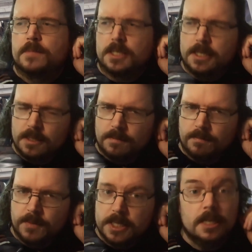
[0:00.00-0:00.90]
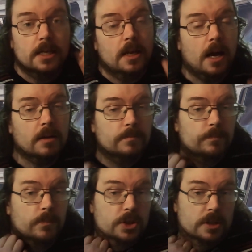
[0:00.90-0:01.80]
It's a little long,
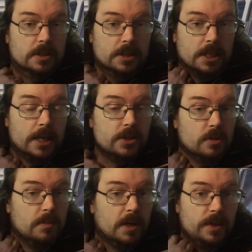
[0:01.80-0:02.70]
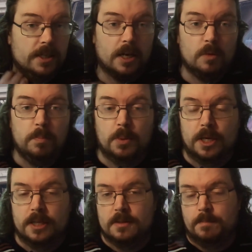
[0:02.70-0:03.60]
which the clients don't mind filling it out,
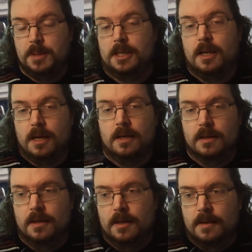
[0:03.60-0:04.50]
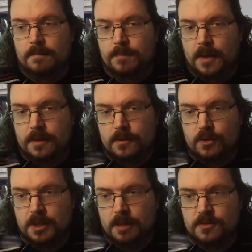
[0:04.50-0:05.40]
but it's a bit long. I think
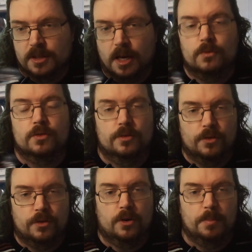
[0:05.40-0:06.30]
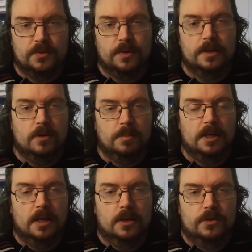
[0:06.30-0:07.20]
sometimes the counselors, the therapists find it a
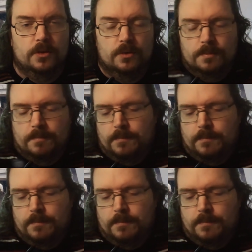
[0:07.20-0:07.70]
bit long to use.